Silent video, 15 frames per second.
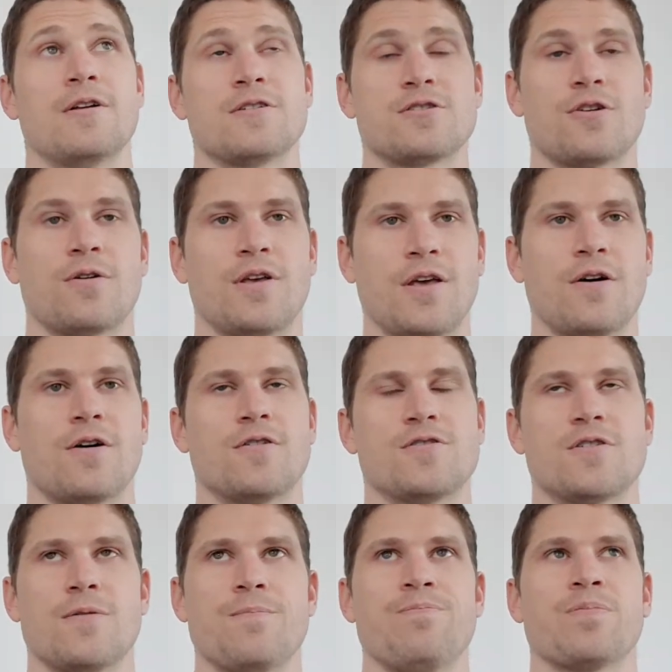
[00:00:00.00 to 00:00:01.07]
So he
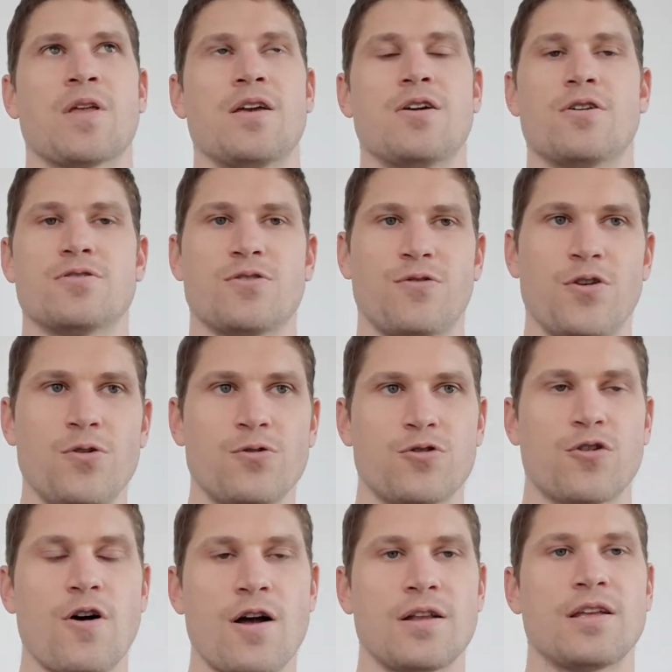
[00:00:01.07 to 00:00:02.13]
goes, if you
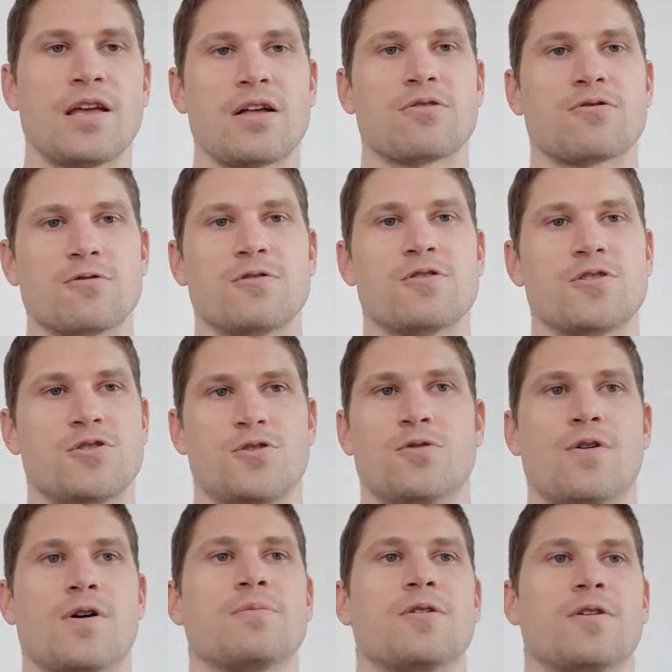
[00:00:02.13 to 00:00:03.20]
try and get through this
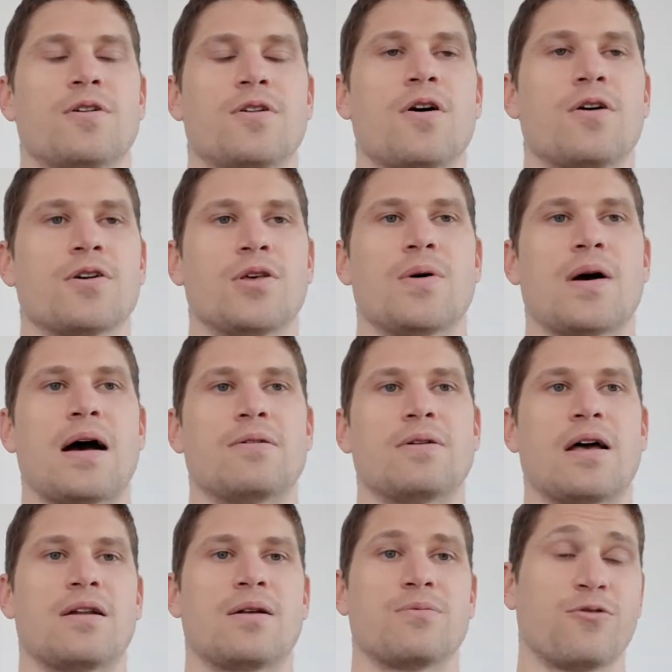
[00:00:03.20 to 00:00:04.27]
door, I'm going to knock you
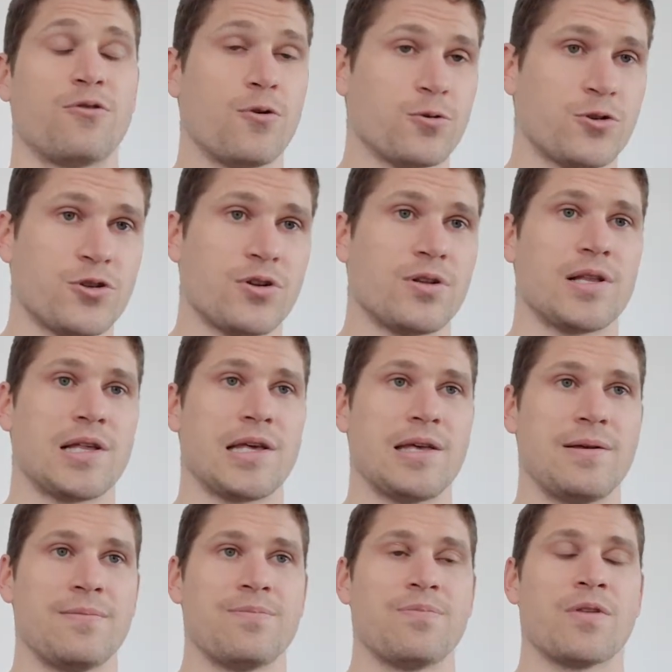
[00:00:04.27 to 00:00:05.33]
out. And
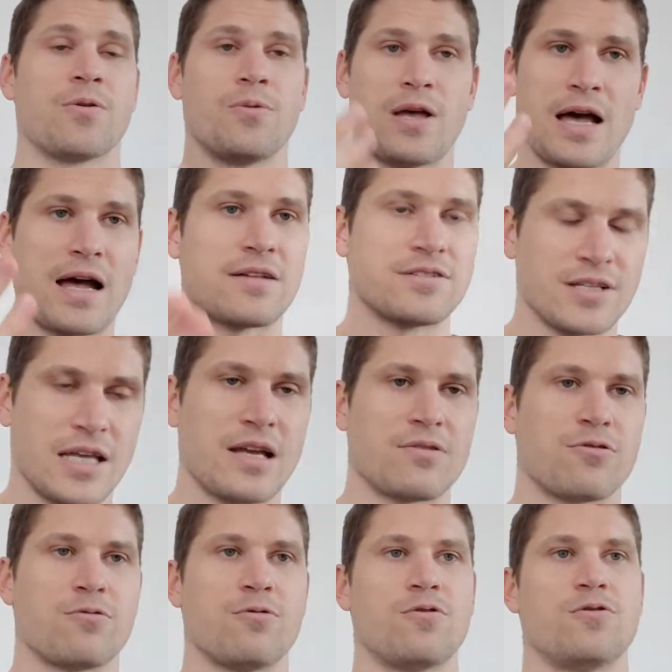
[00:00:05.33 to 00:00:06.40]
unfortunately, we had to
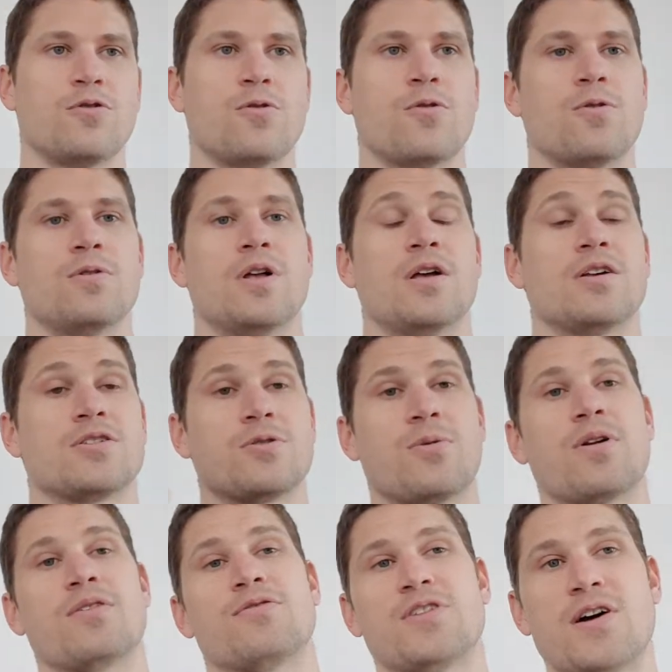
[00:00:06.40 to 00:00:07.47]
get through the door. So
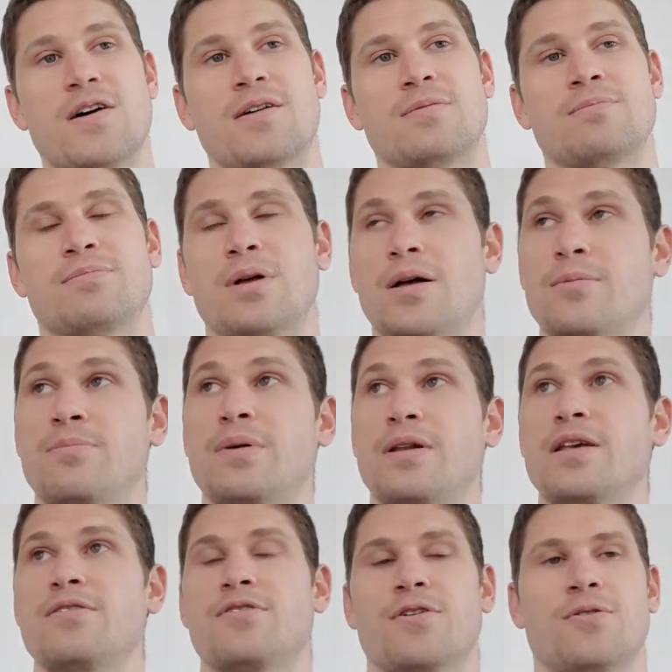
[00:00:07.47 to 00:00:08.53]
what I've done,
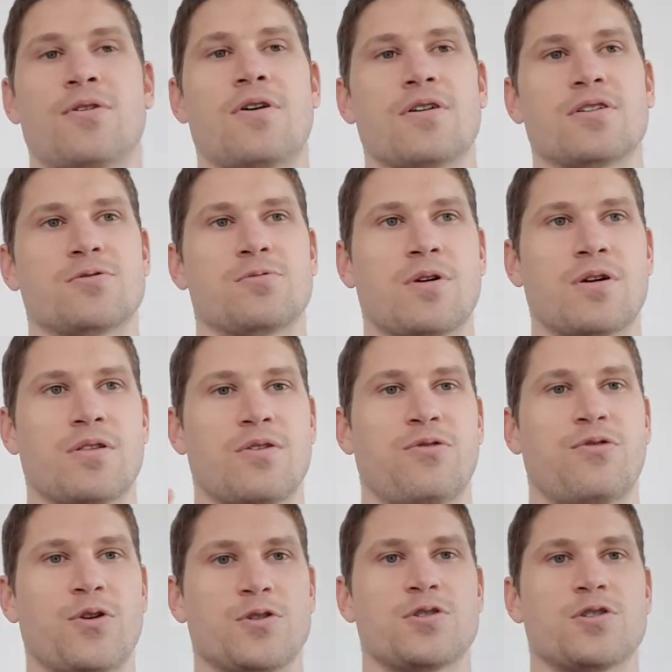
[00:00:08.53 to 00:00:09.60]
believe it or not, it's one of the
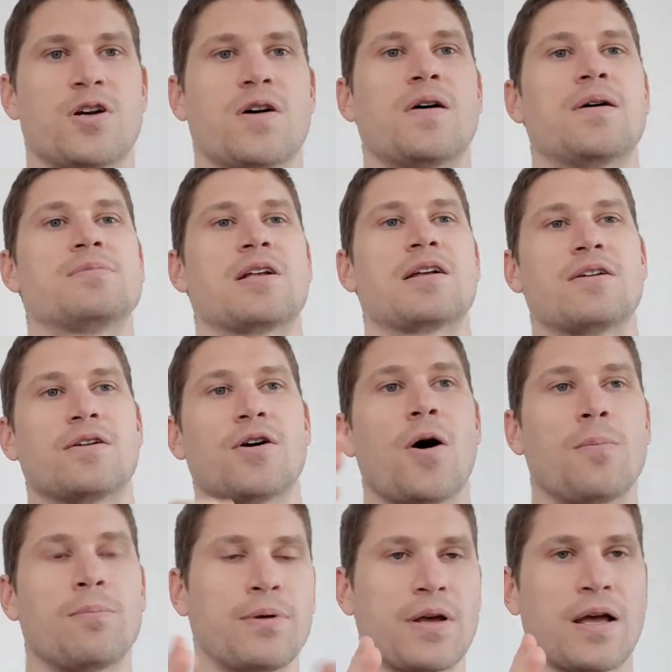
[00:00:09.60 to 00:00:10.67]
first times that a
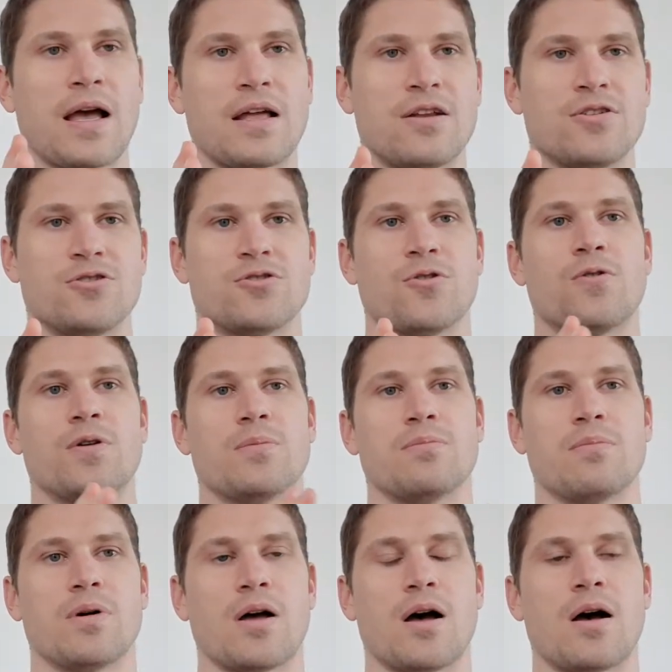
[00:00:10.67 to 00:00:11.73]
complicated joint
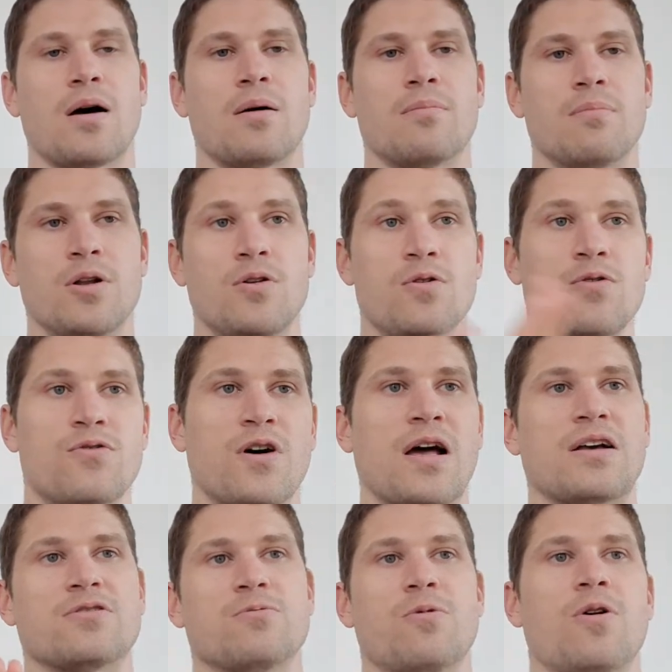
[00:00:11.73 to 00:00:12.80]
maneuver
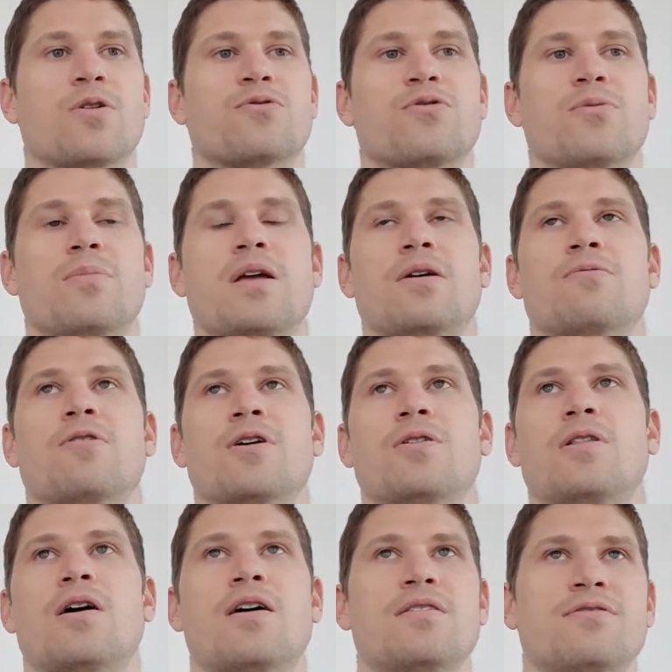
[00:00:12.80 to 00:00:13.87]
has worked for me in real
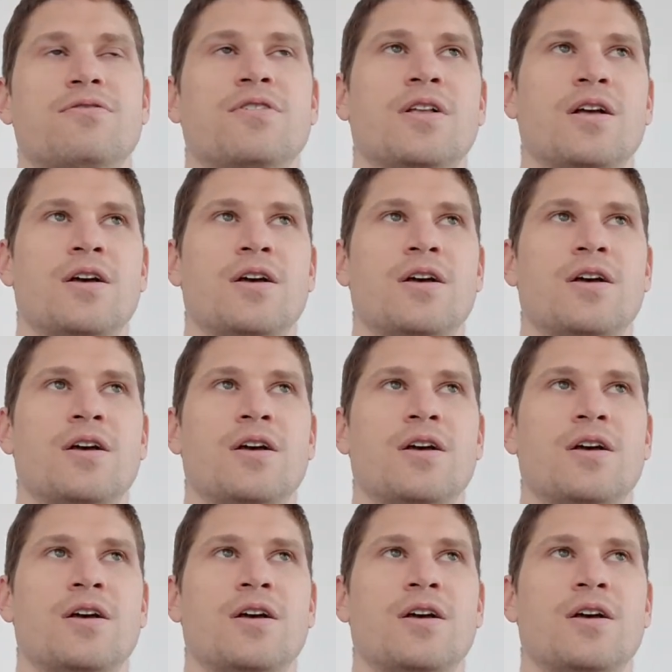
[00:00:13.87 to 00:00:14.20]
life.